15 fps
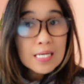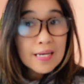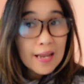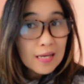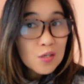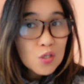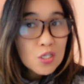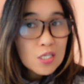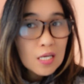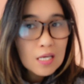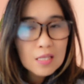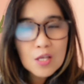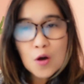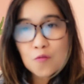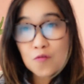
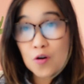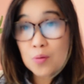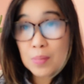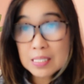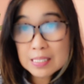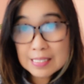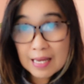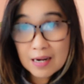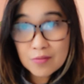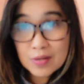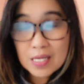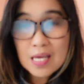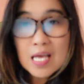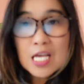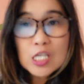negotiate for my salary.